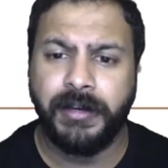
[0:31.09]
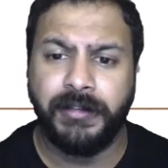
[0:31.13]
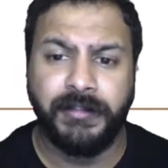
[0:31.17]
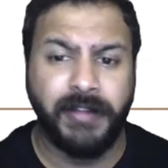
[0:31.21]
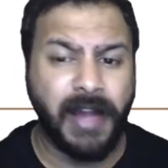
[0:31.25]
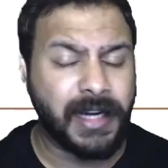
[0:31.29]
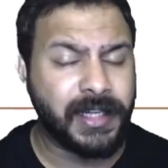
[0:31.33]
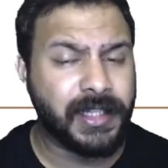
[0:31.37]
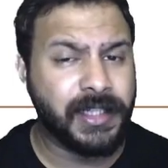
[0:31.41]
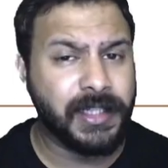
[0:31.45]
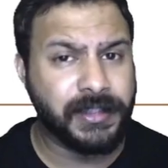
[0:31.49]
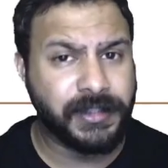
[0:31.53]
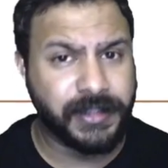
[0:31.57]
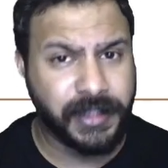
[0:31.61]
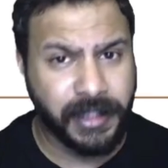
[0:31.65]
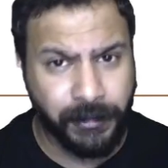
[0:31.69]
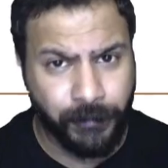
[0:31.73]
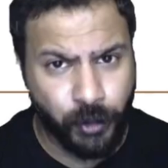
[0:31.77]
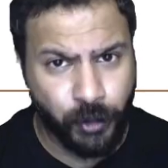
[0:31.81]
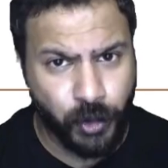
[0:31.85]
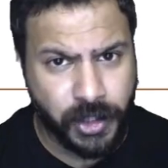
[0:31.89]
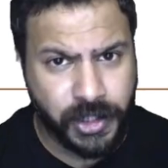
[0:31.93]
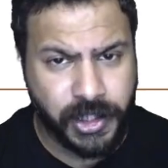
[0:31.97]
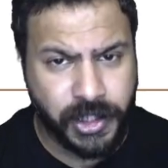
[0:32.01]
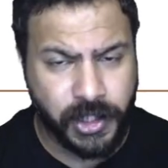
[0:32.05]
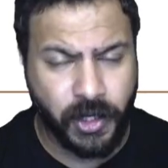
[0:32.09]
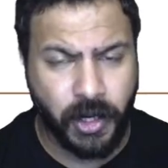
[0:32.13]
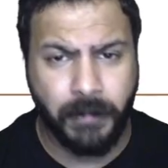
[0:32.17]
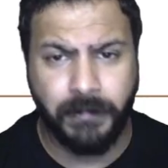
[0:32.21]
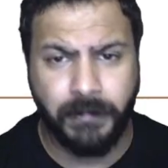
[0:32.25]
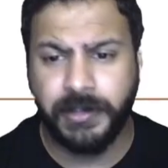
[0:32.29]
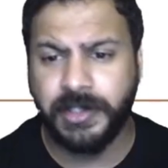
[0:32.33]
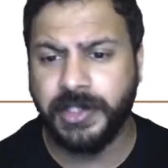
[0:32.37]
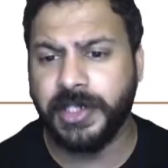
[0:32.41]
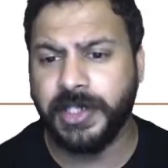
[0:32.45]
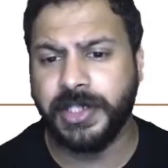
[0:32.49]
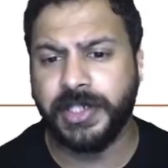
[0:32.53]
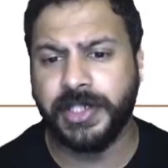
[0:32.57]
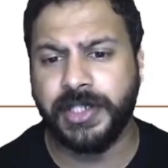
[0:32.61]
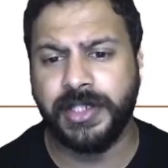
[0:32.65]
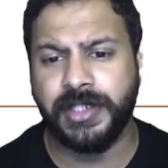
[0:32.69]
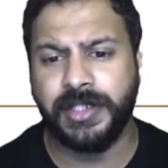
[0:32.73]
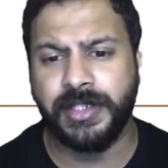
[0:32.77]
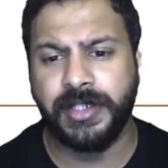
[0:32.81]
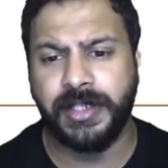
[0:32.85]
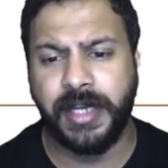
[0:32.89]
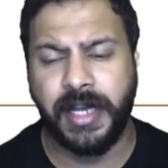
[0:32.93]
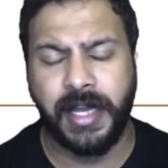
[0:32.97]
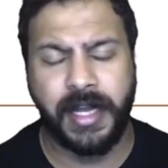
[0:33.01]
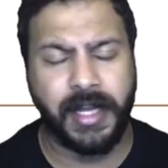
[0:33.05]
factors influencing
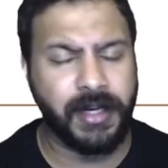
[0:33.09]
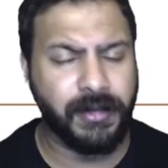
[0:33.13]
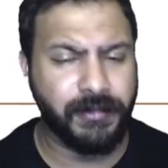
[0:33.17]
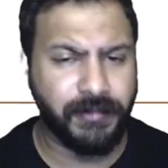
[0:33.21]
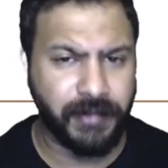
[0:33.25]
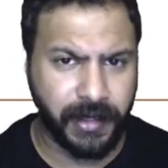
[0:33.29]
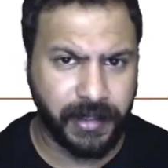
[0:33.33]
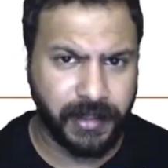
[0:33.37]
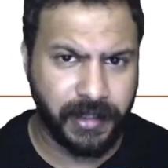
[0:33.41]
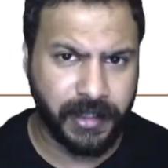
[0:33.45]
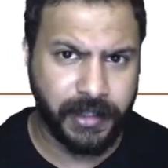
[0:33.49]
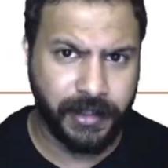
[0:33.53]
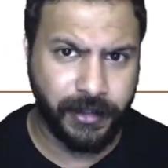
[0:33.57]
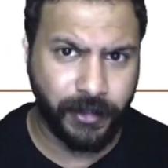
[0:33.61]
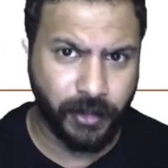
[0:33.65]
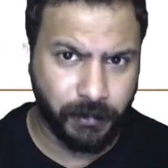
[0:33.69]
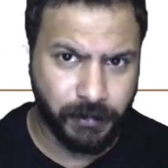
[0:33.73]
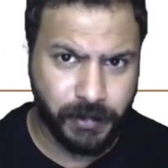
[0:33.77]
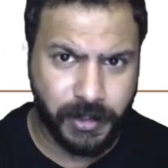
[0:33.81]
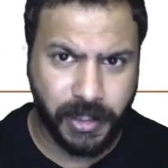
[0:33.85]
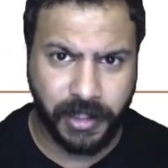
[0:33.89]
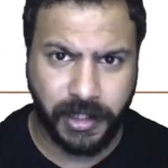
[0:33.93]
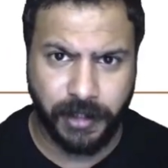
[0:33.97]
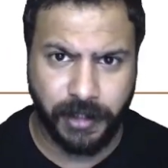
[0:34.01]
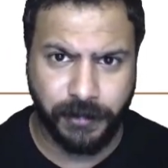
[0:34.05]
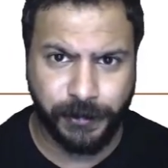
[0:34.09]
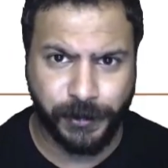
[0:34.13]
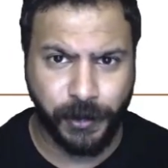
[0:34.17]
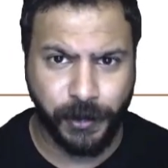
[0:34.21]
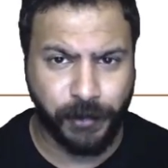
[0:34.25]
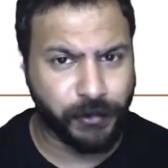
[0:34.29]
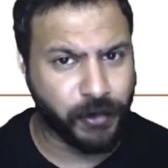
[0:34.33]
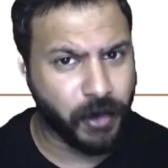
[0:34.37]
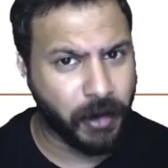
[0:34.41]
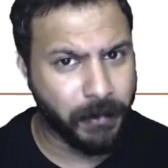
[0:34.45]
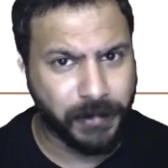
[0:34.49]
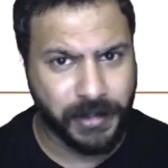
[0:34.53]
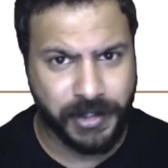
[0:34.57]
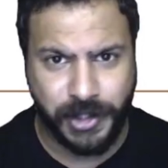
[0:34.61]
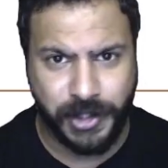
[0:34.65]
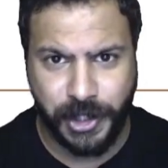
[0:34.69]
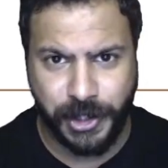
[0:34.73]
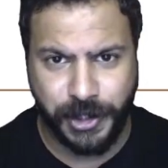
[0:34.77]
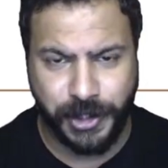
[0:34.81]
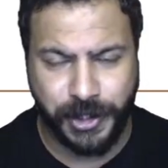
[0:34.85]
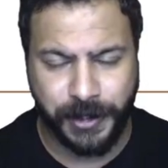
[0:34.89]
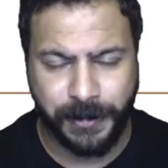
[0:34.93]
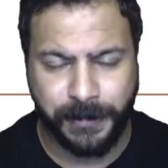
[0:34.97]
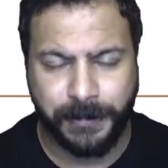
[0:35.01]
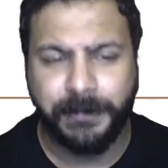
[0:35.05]
compensation, and finally the objectives of
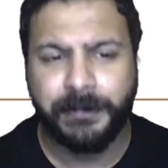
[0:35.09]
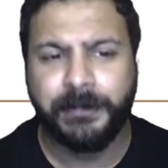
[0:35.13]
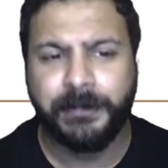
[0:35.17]
compensation.